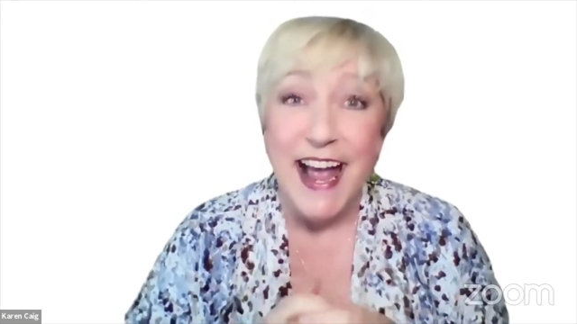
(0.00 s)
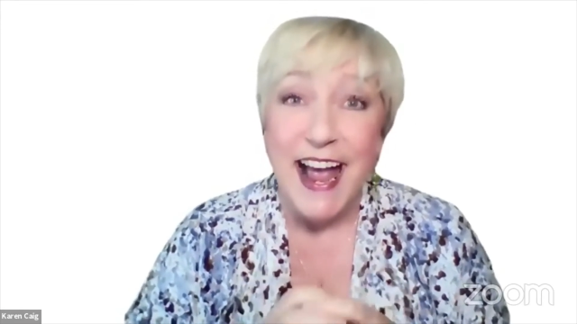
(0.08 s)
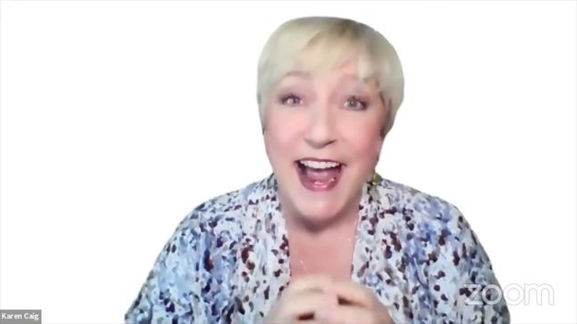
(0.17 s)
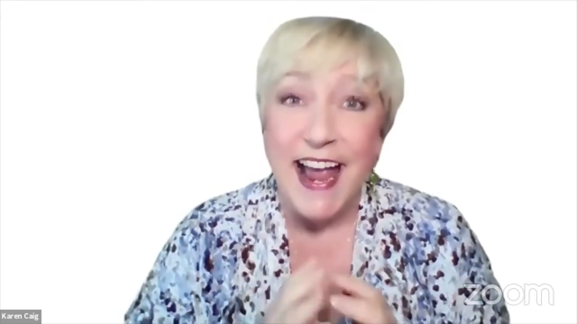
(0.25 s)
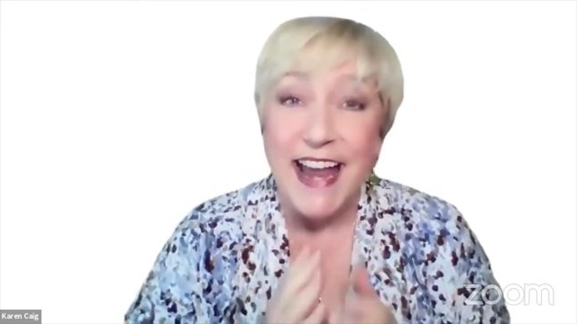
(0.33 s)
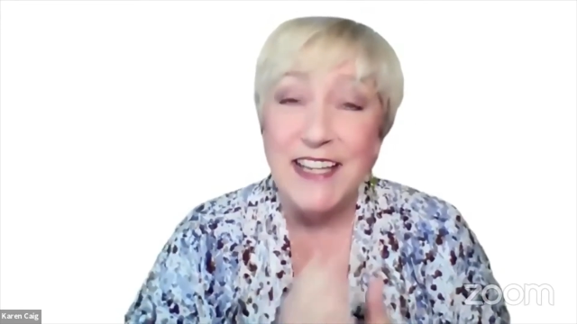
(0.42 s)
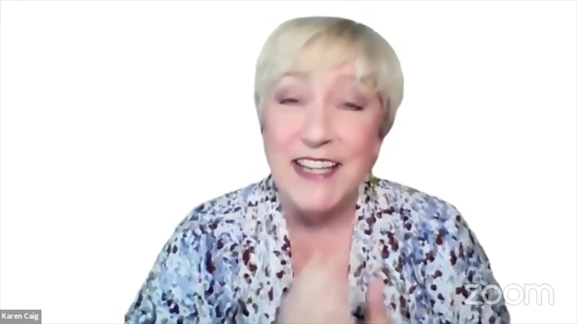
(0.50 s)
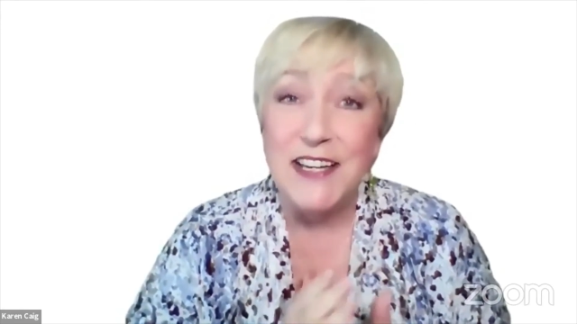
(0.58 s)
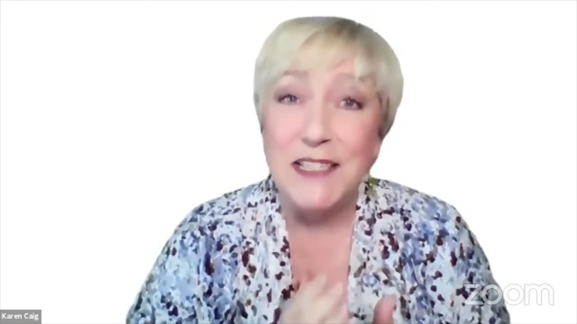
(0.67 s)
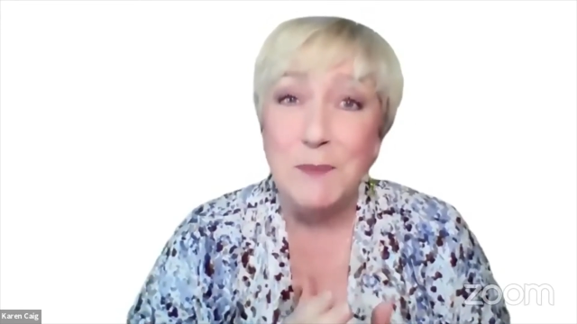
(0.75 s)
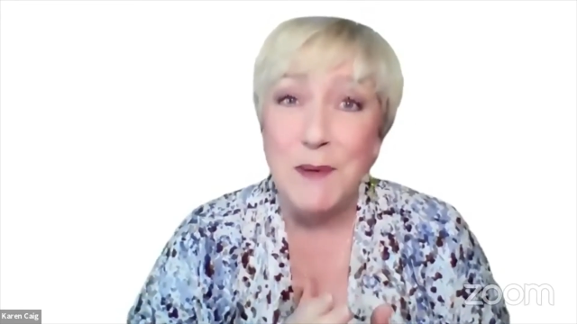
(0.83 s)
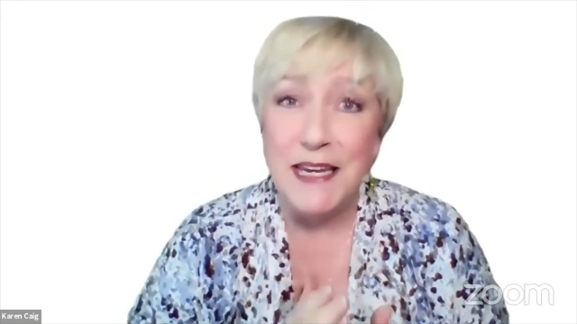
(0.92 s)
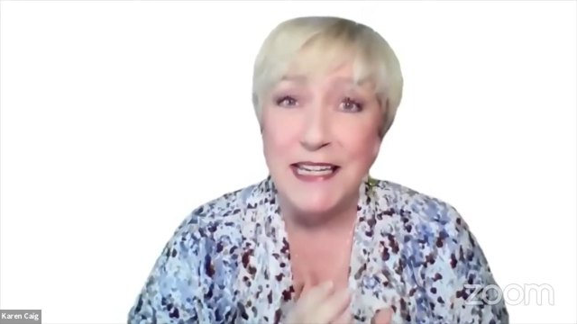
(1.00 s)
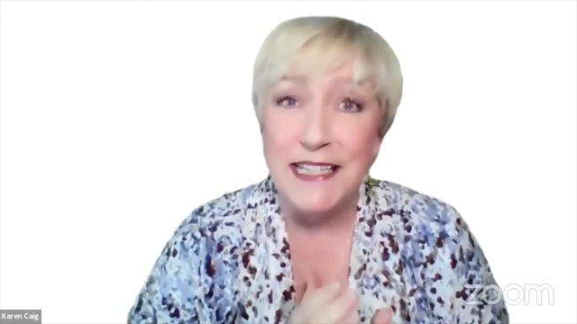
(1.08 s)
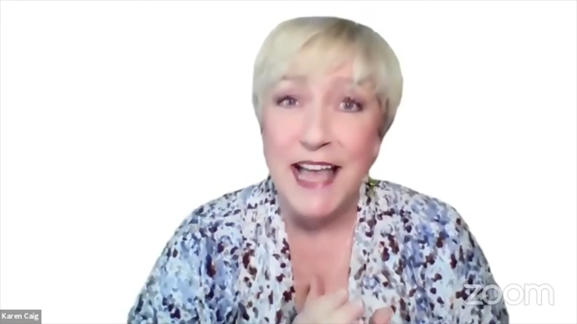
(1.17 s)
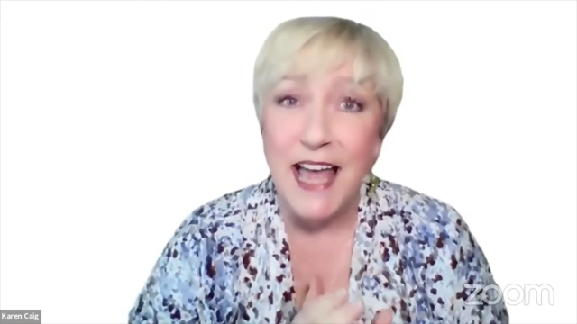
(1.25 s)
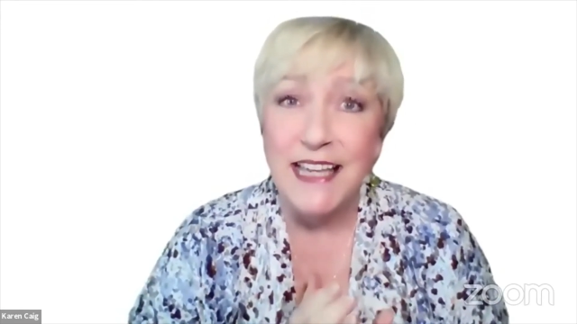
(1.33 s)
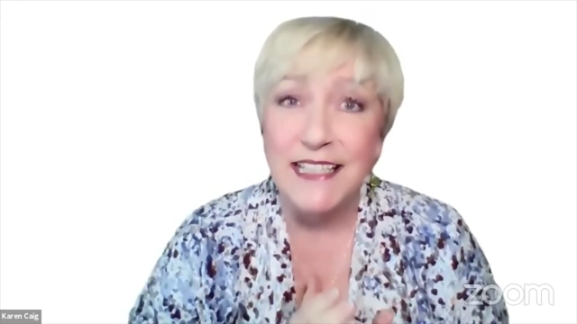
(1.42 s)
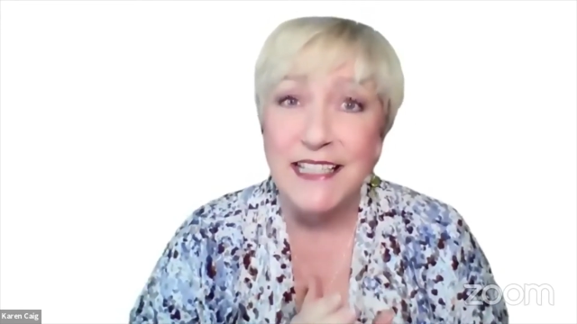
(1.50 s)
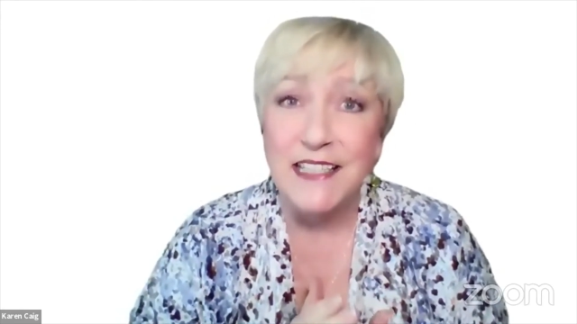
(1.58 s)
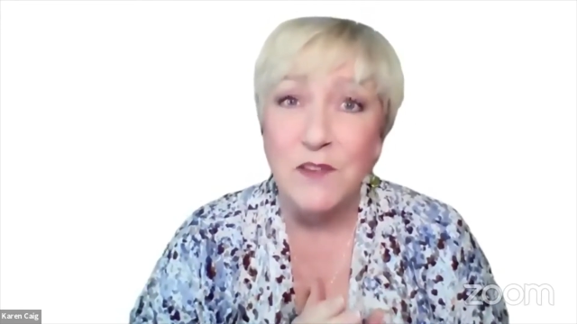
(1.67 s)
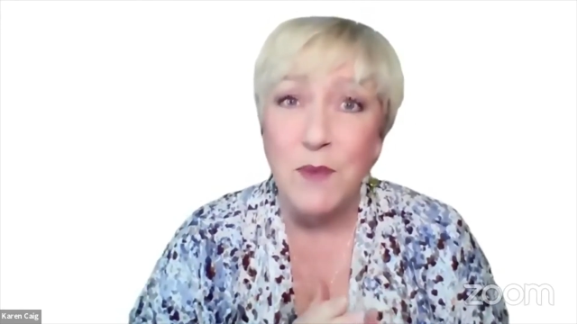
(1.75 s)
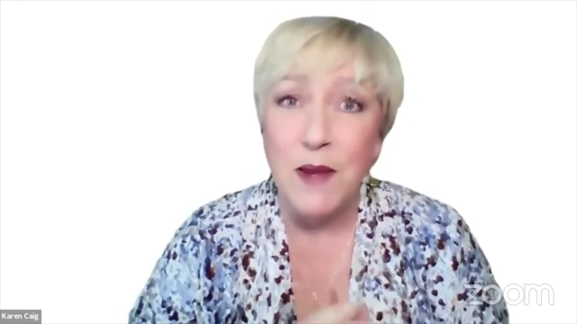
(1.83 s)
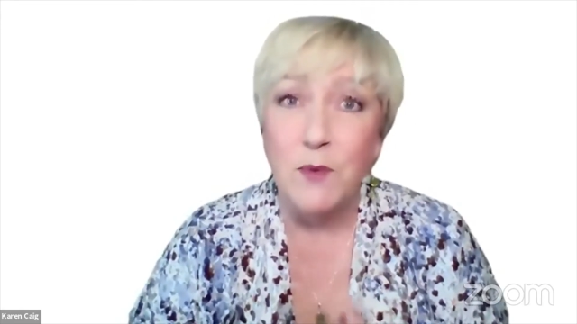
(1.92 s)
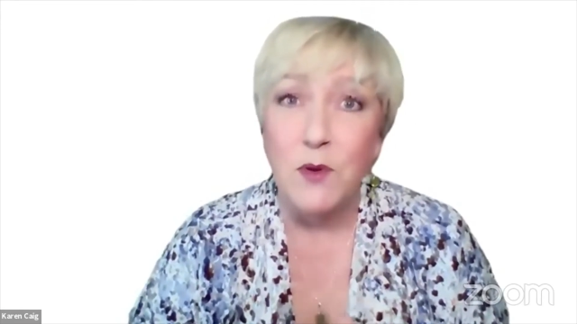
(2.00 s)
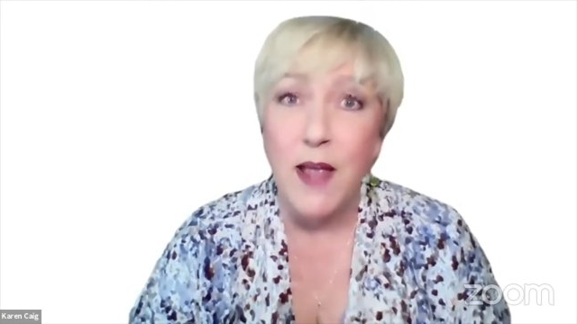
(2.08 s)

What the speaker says: HSPs, highly sensitive people,